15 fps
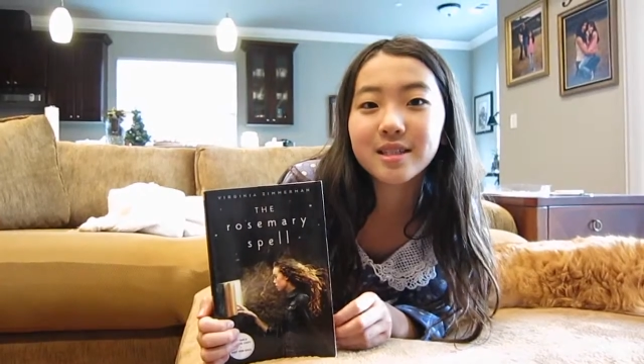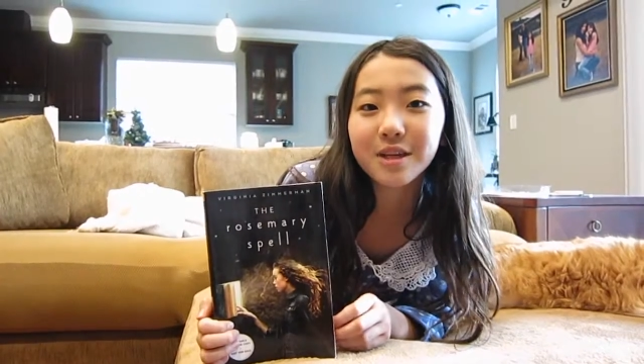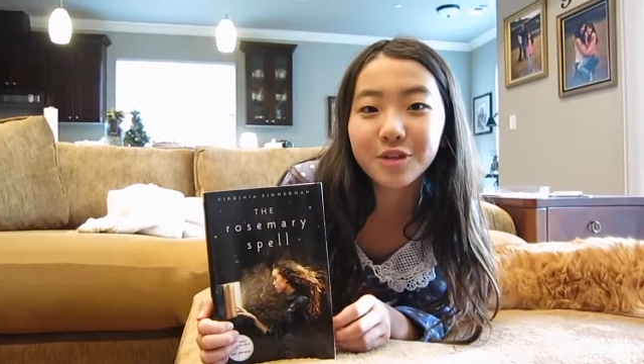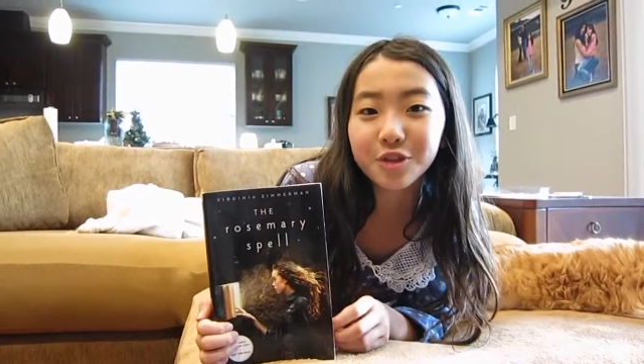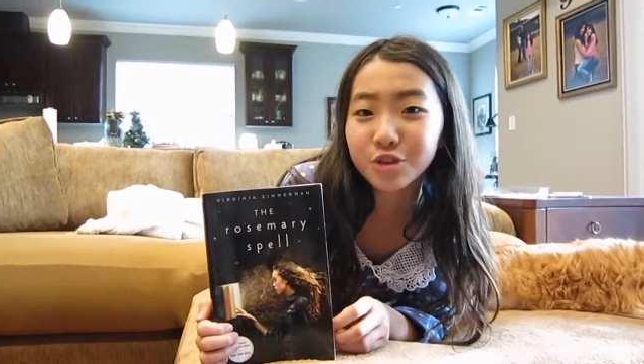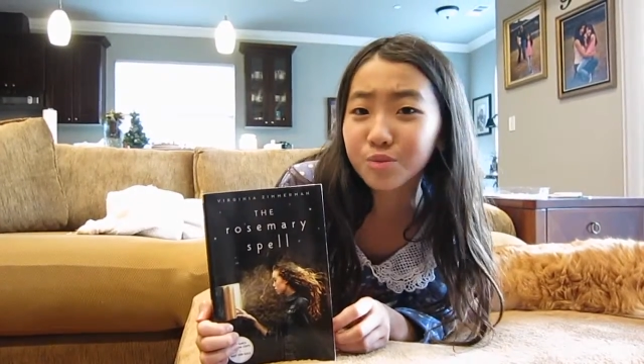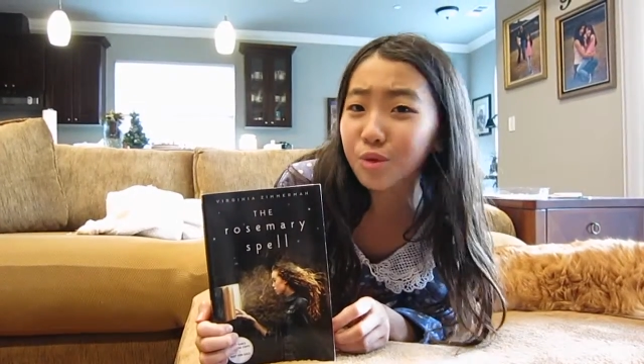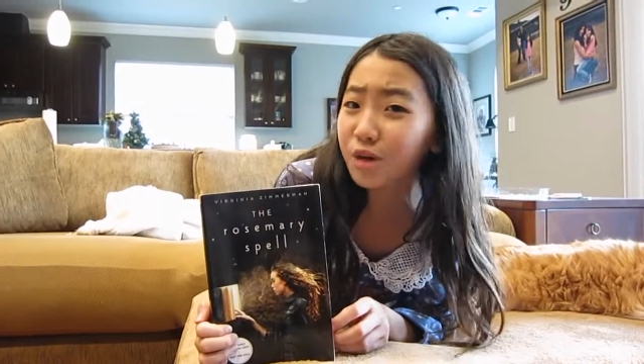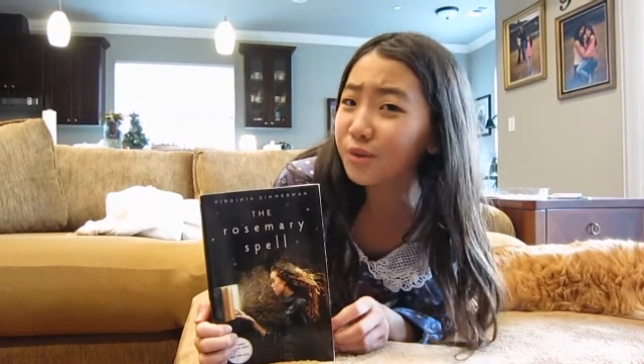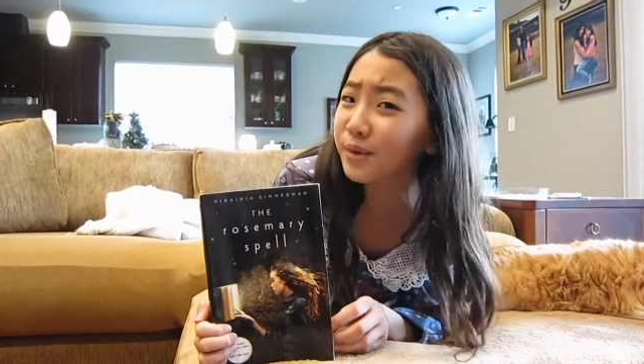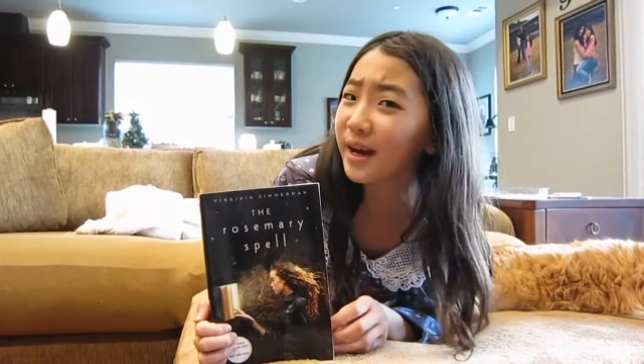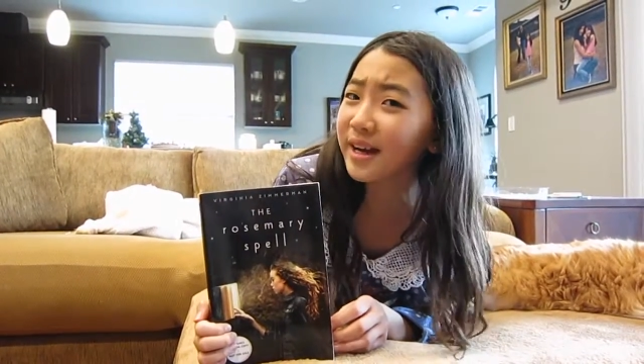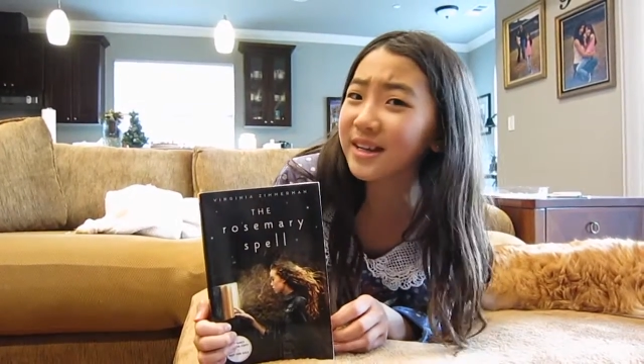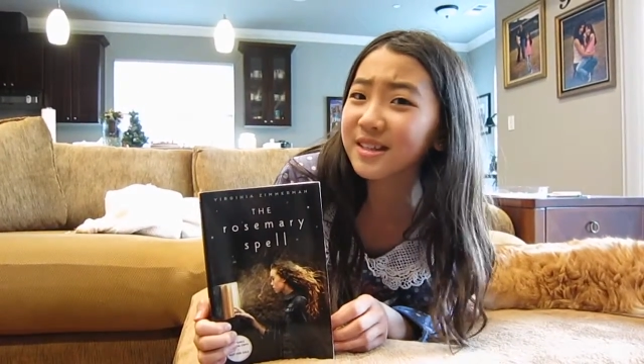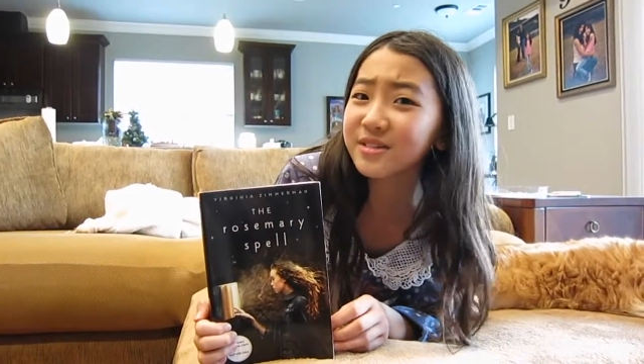that there's more
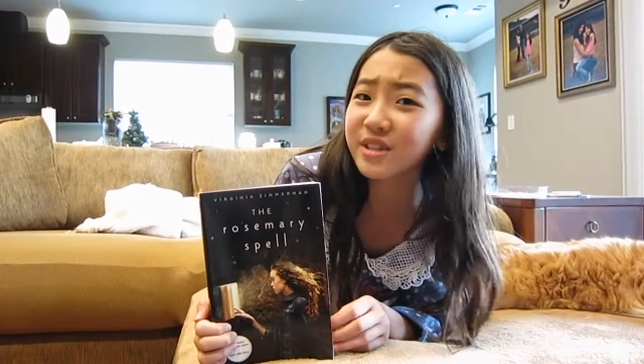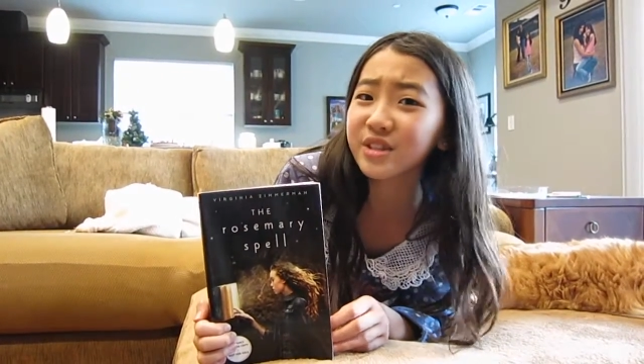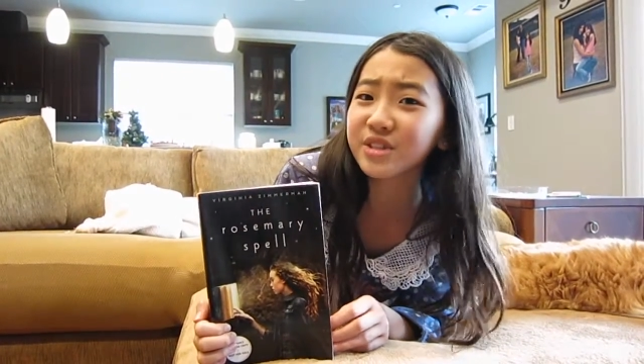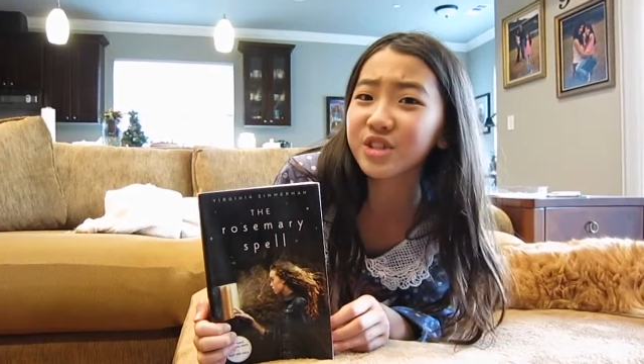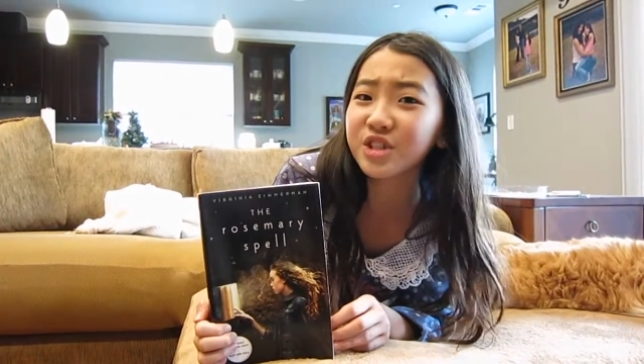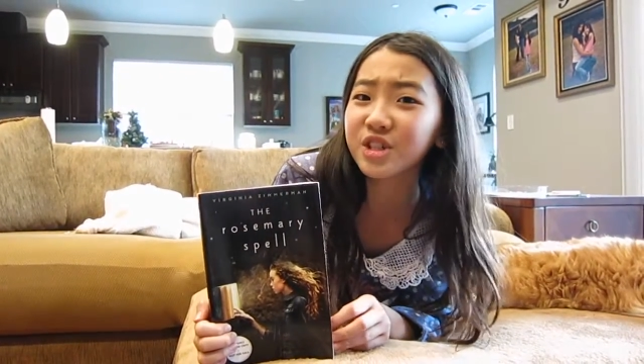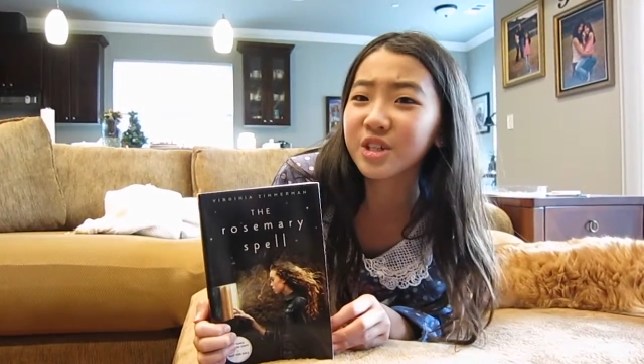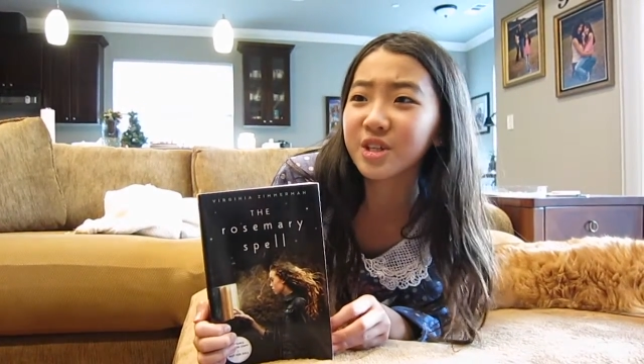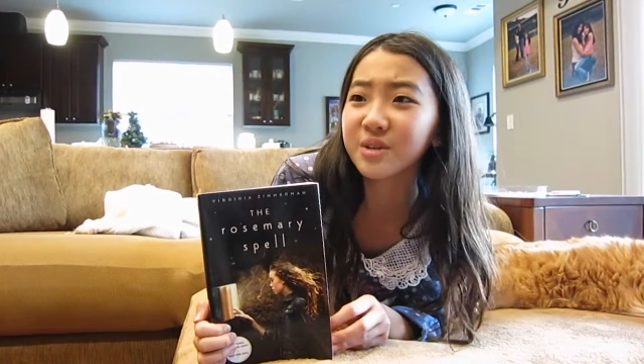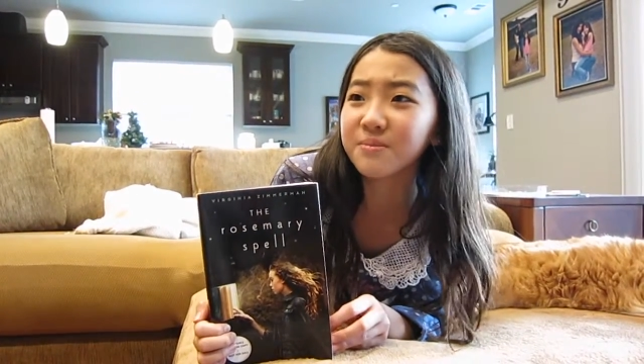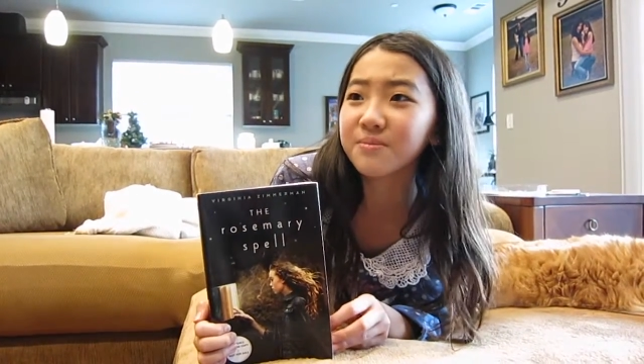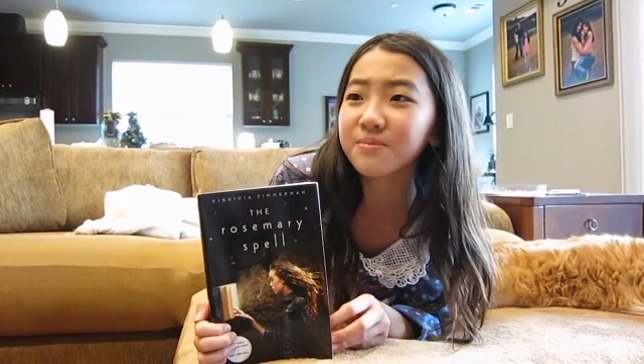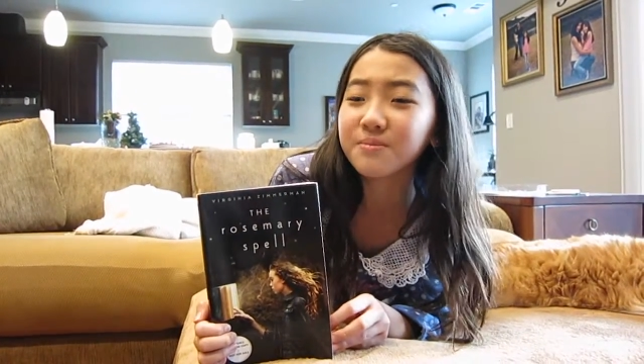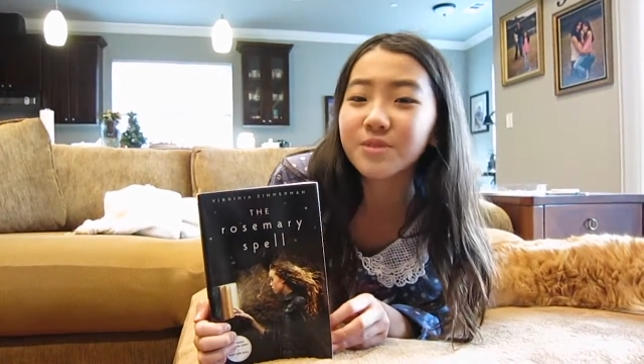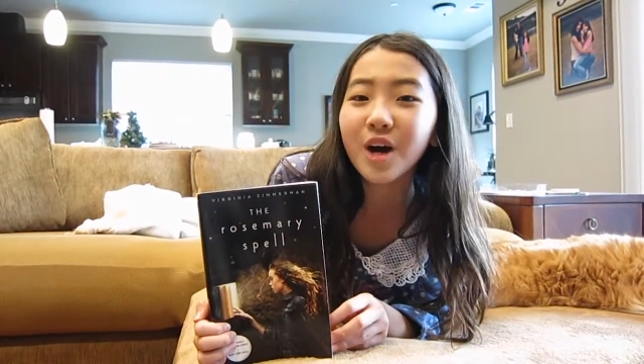writing than
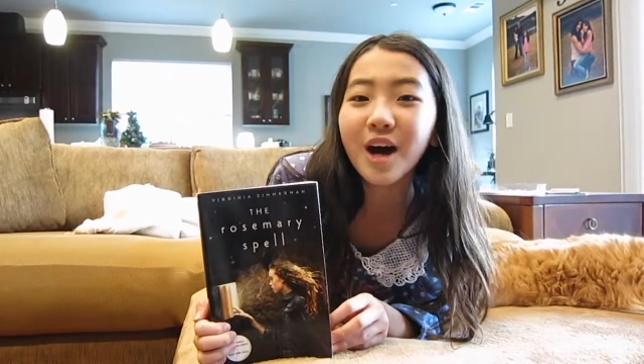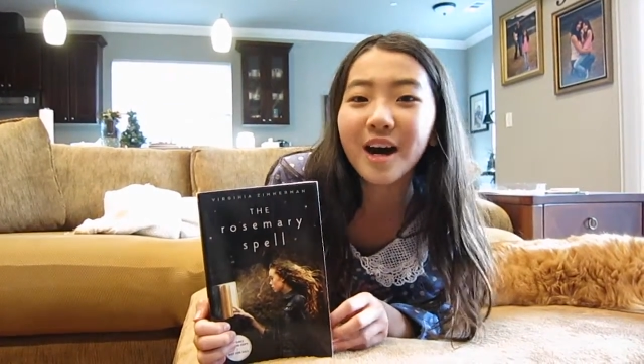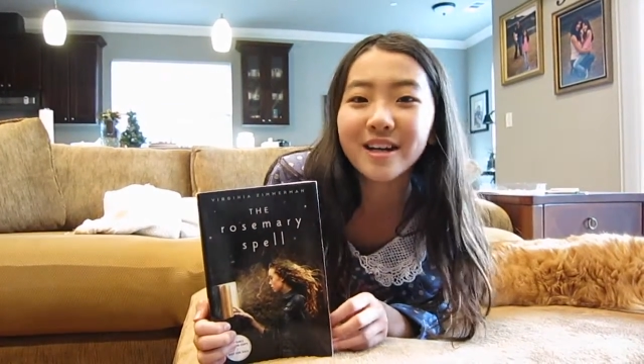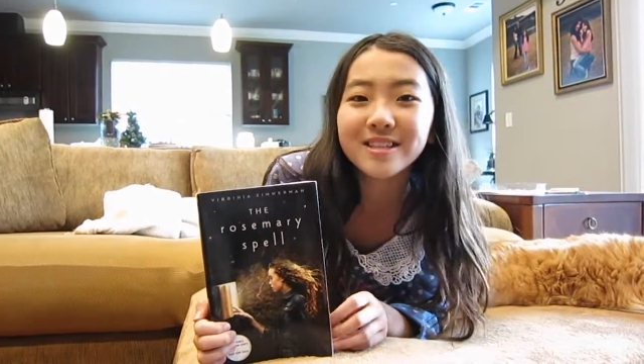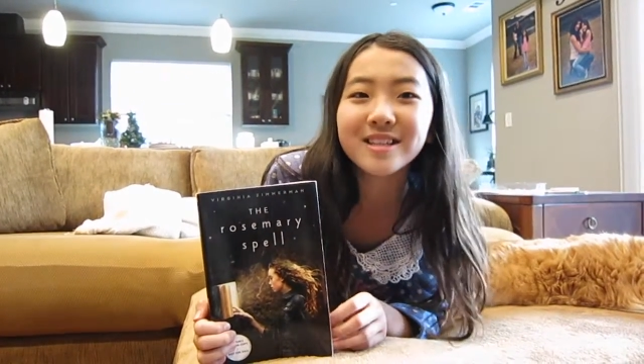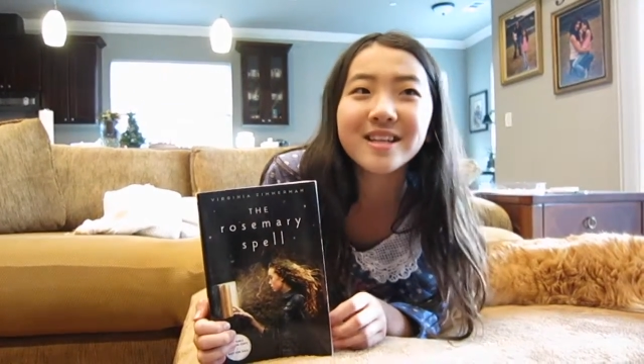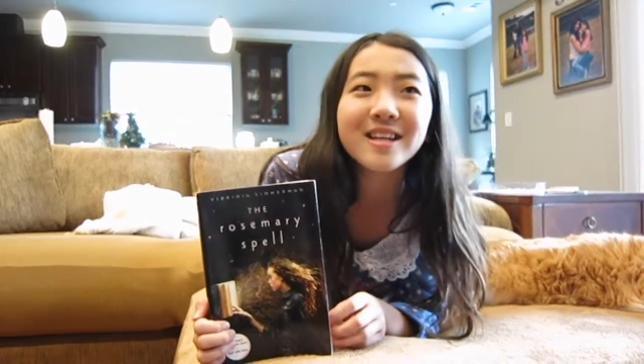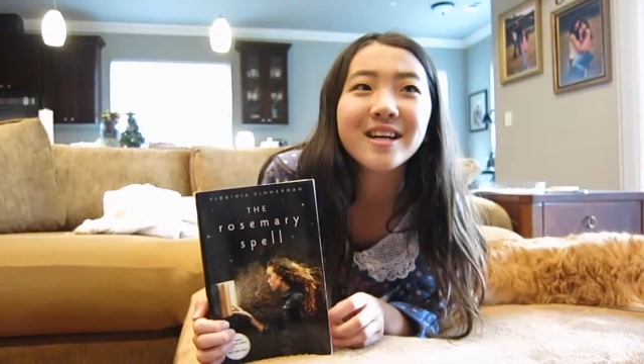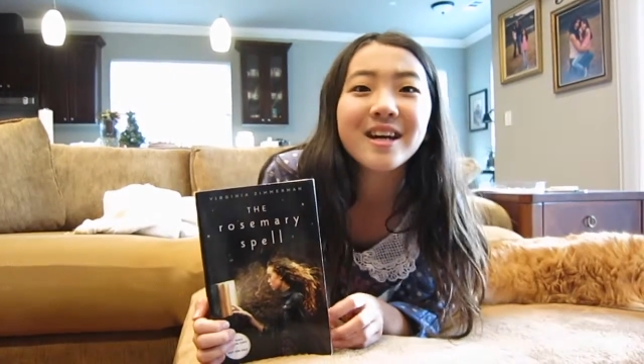she thought.